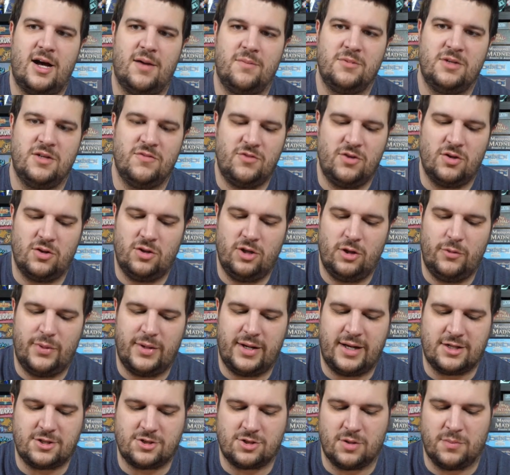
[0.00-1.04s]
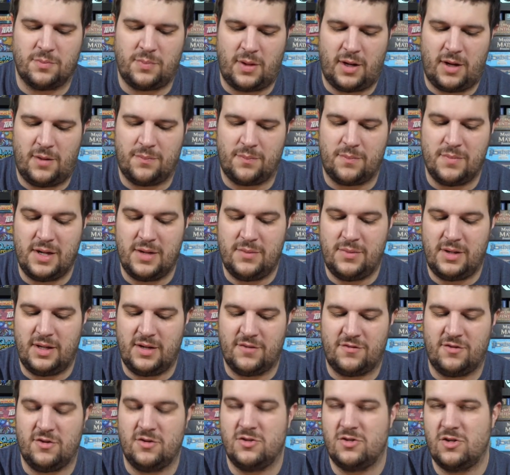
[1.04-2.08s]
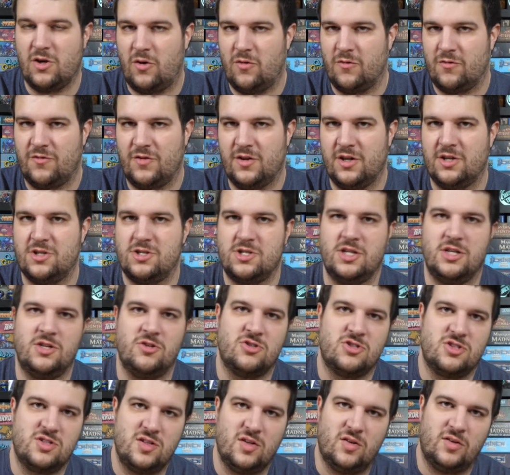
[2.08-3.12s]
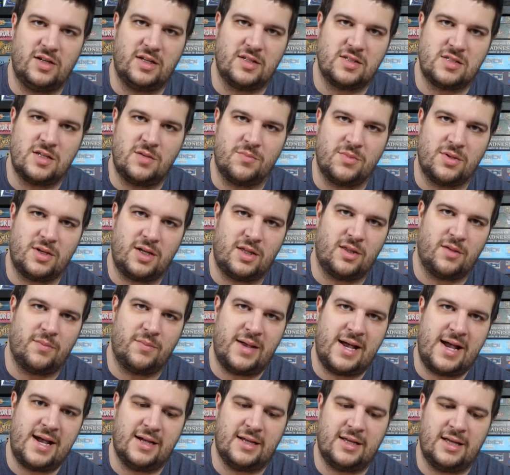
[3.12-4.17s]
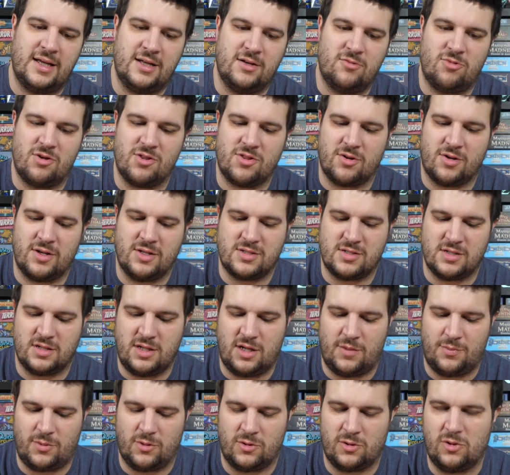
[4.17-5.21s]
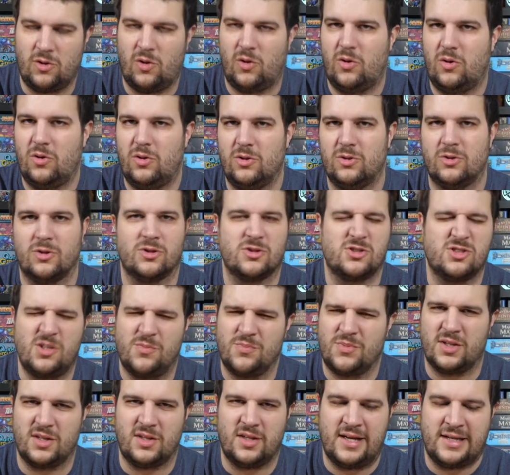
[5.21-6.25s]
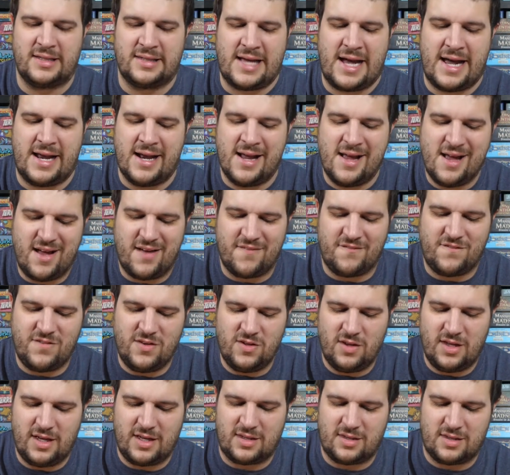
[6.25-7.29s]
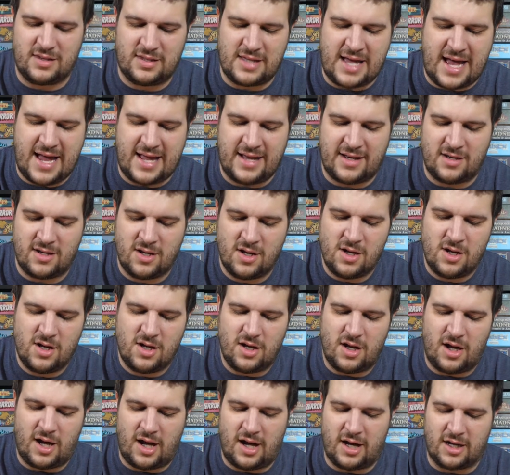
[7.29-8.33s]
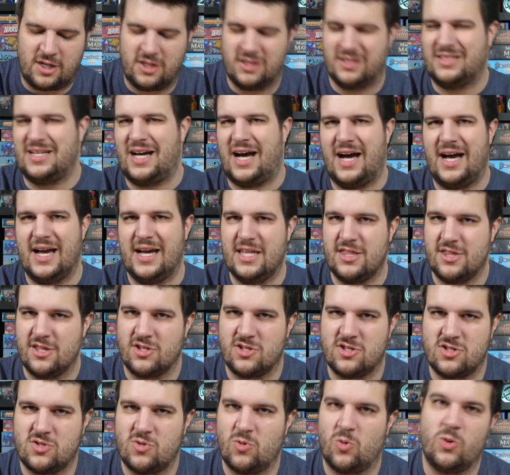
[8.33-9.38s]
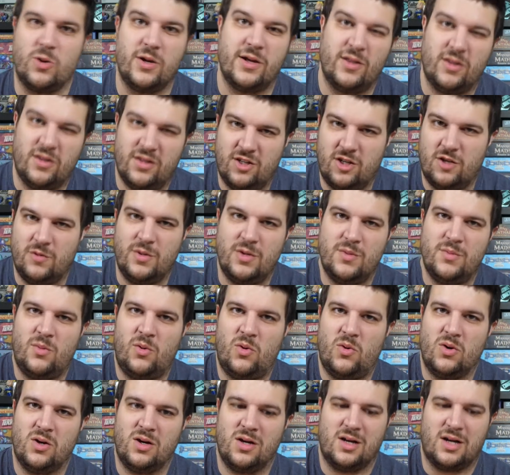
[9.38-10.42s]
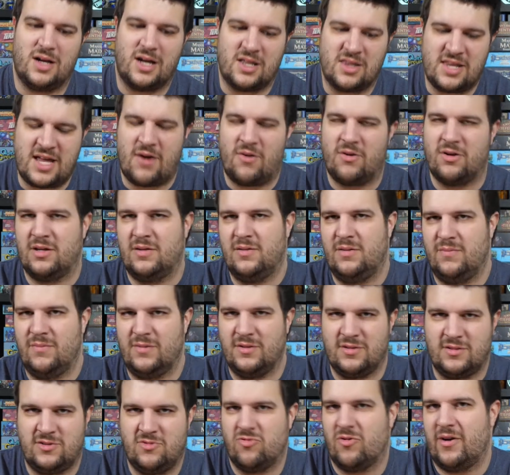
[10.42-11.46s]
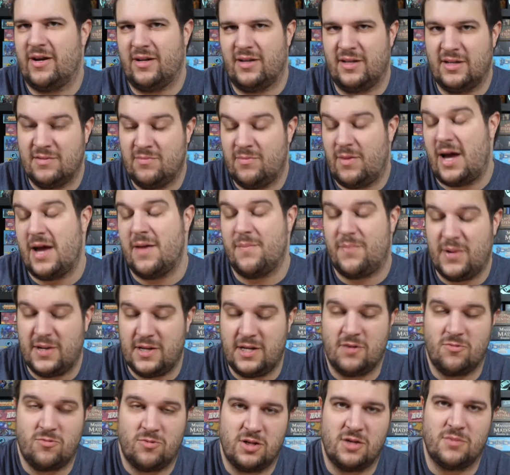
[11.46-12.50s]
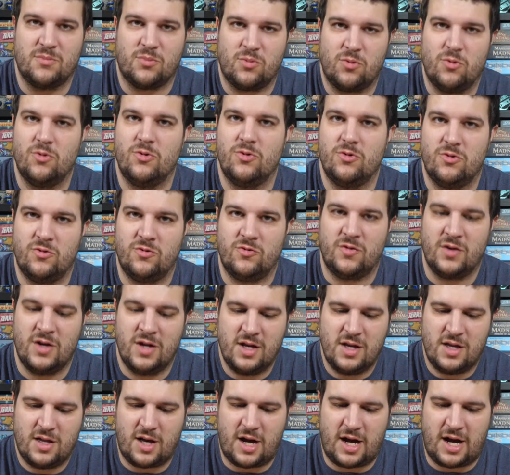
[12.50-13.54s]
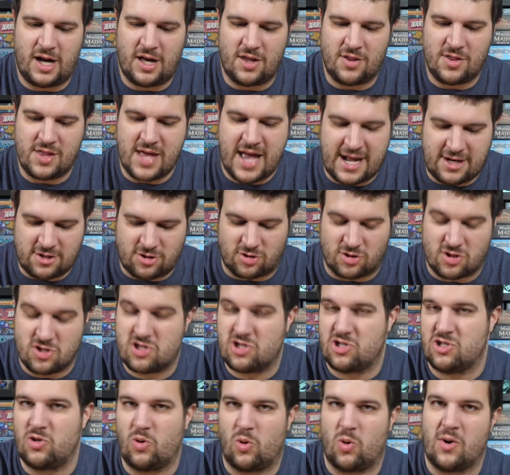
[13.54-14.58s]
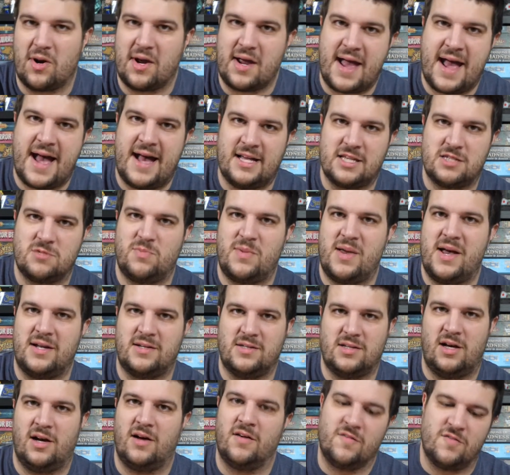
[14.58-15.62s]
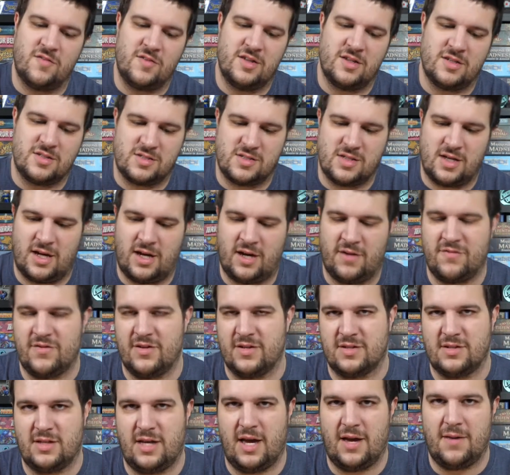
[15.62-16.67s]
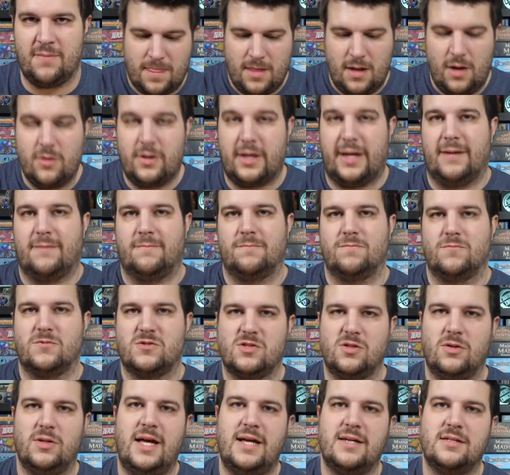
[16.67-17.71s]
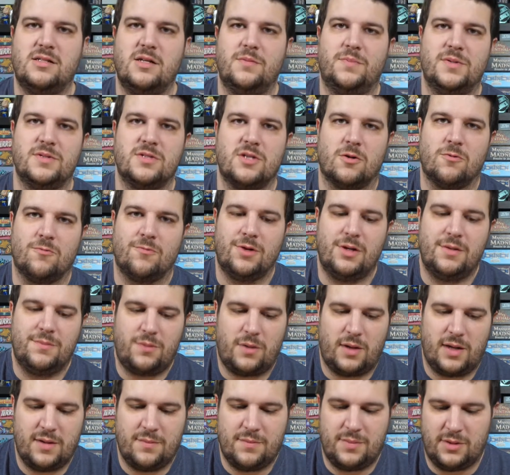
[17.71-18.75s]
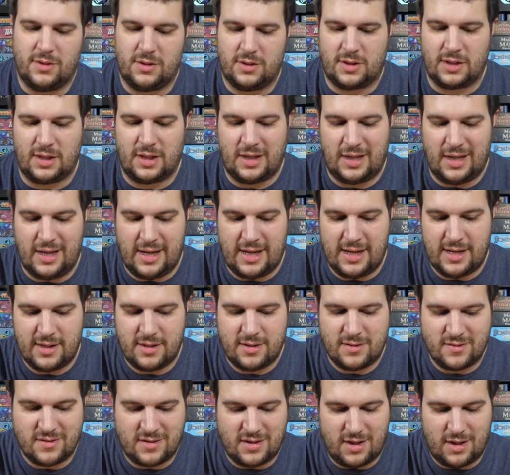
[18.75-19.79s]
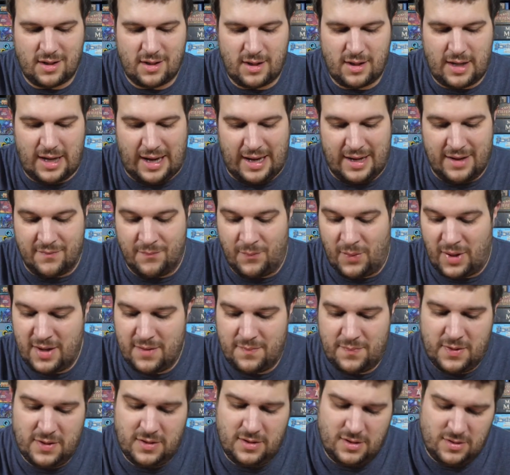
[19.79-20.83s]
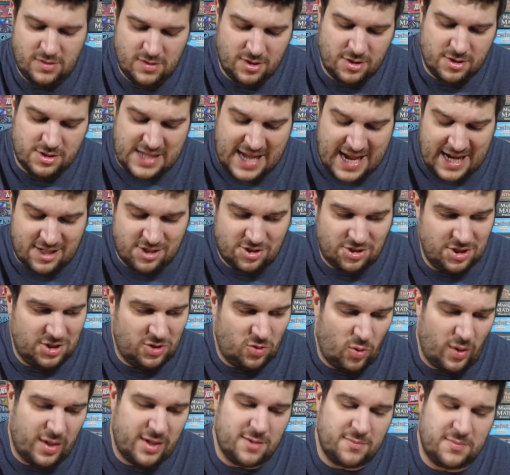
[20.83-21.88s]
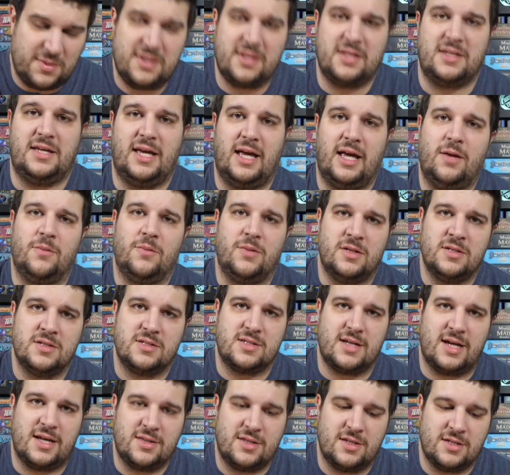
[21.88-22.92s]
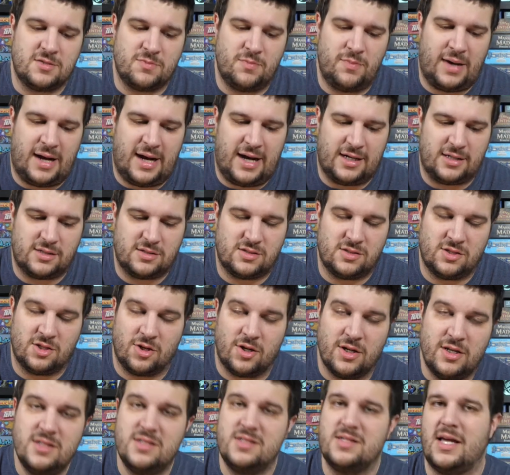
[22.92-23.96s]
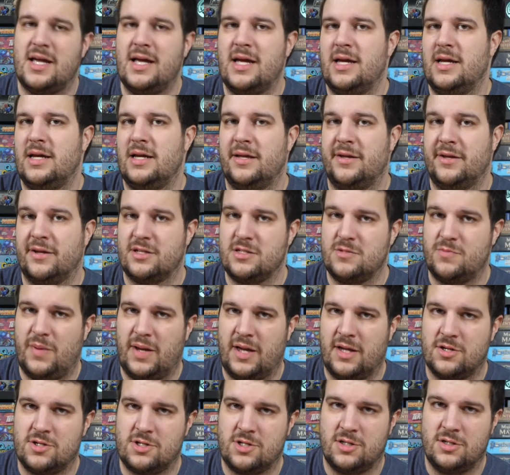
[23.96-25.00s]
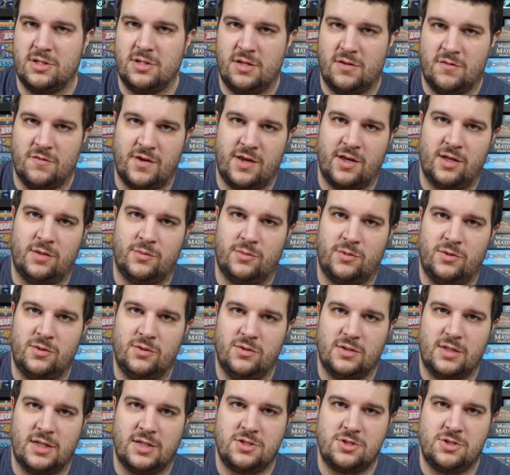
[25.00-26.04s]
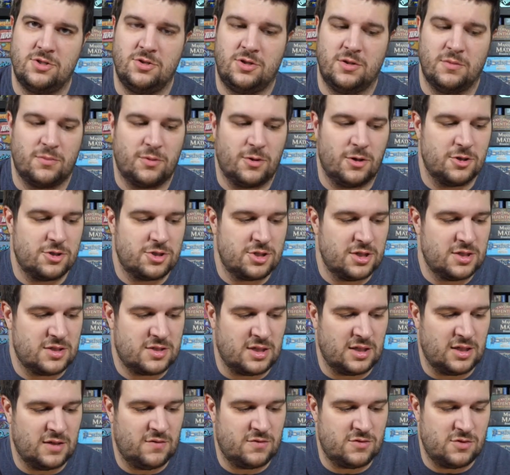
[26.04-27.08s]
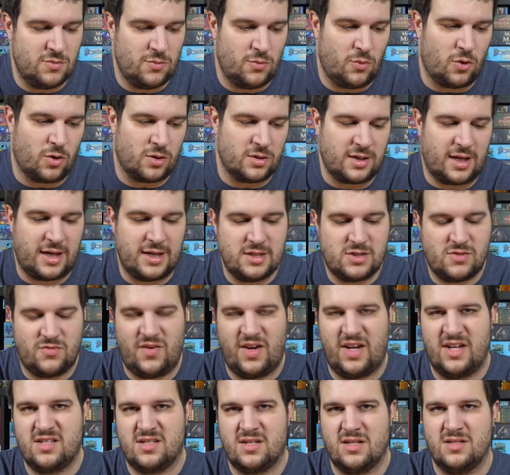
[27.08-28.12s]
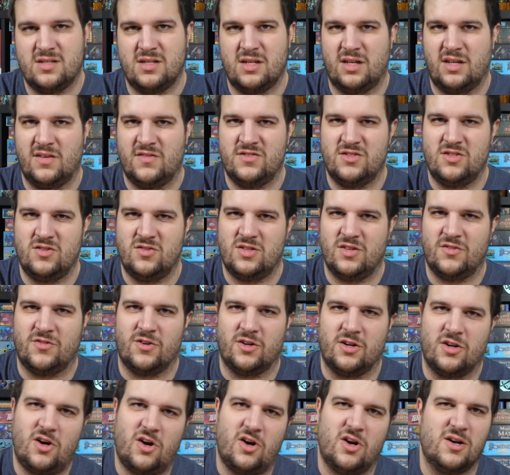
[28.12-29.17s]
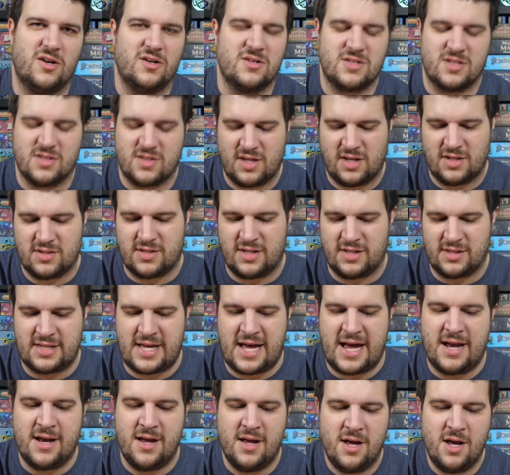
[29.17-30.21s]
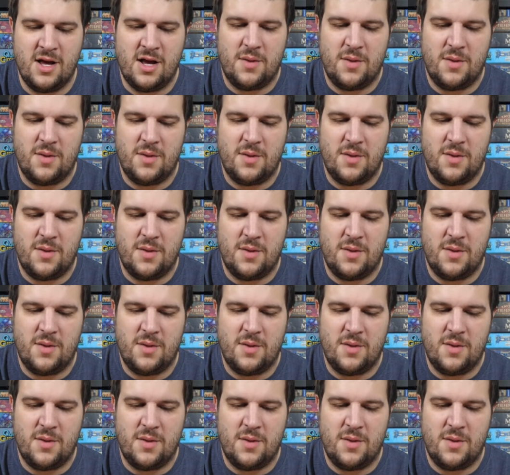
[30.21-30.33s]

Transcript: Give you a little bit extra bump. Maybe if you don't finish it, you still get something on the back end, whether it's a couple gold or something like that. I feel like that could tie in the story a little bit more, and that would in my opinion, would improve the actual story aspect of this game. Okay, so last up is our replayability, and in my opinion, there's actually quite a bit of game inside this box. There is an expansion available that you can purchase. It gives you more dice faces, it gives you different cards and things like that.